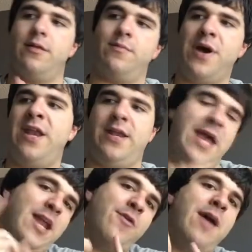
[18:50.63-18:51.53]
But
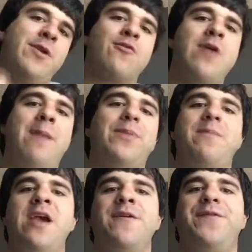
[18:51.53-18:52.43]
anyway, I'm going to wrap it
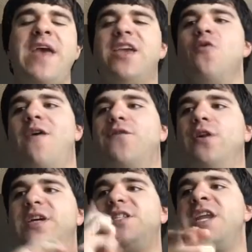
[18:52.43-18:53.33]
up here. Thank you all for
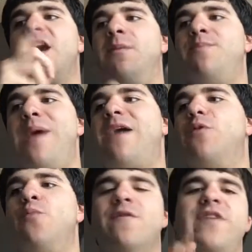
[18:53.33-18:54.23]
listening. I'll be back
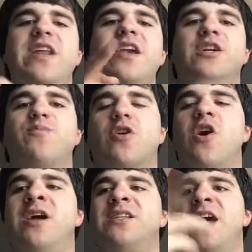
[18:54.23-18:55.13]
with more videos, more
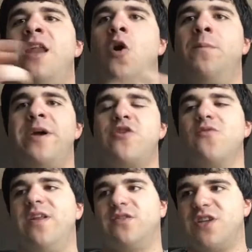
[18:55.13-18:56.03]
content, a whole bunch of
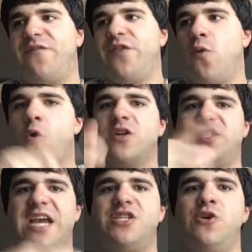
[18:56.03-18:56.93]
other stuff in the works.
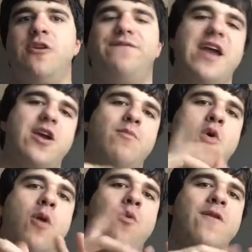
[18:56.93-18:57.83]
Stay tuned to find out
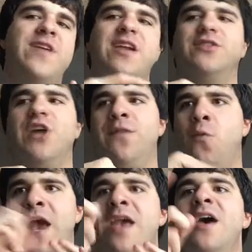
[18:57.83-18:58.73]
more videos on the
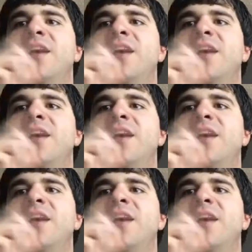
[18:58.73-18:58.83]
way.